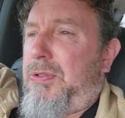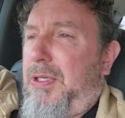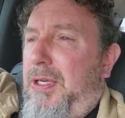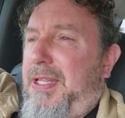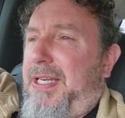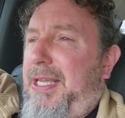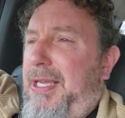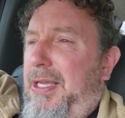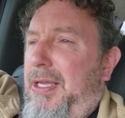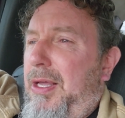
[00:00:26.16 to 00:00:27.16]
the other
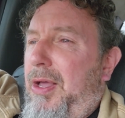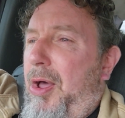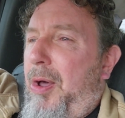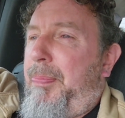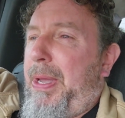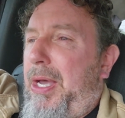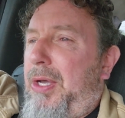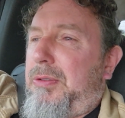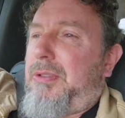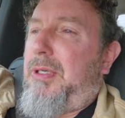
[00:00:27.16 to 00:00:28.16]
day
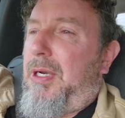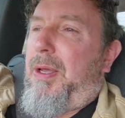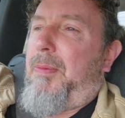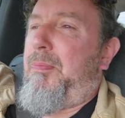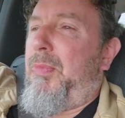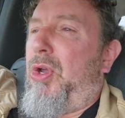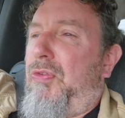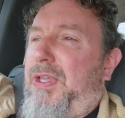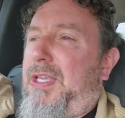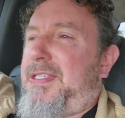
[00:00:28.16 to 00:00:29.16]
about
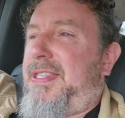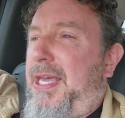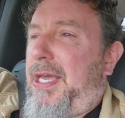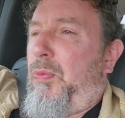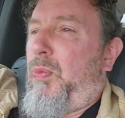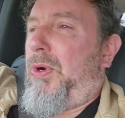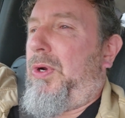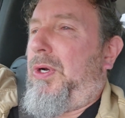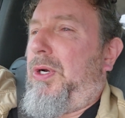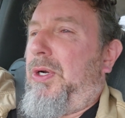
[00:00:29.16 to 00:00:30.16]
movies that
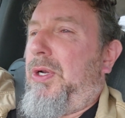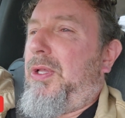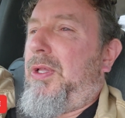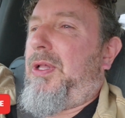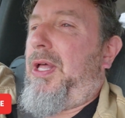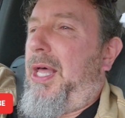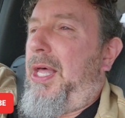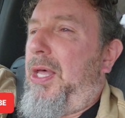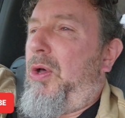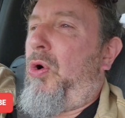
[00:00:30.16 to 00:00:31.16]
were
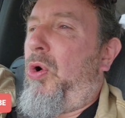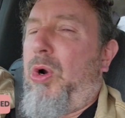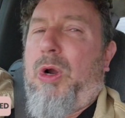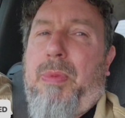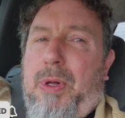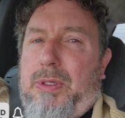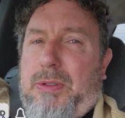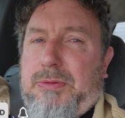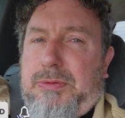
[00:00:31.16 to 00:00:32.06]
horrible